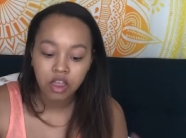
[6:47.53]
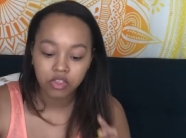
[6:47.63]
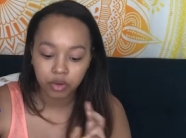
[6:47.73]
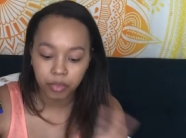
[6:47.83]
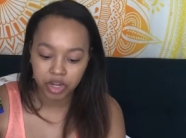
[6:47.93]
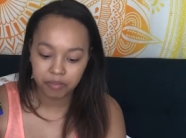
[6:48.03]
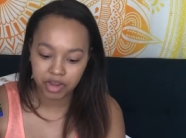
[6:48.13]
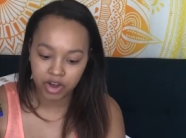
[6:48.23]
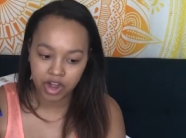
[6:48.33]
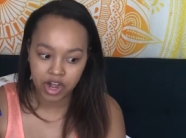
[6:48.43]
They're pretty
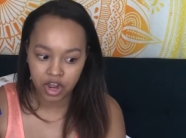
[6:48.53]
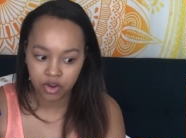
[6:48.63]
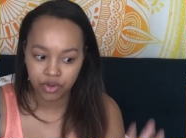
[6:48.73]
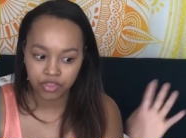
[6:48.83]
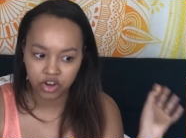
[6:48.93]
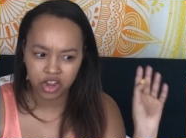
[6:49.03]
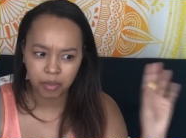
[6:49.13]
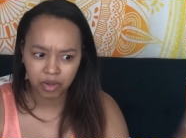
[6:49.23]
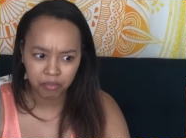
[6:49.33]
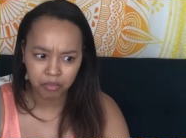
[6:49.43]
big right now and there are a
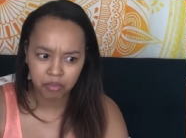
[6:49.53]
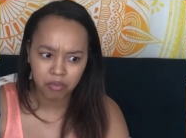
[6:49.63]
couple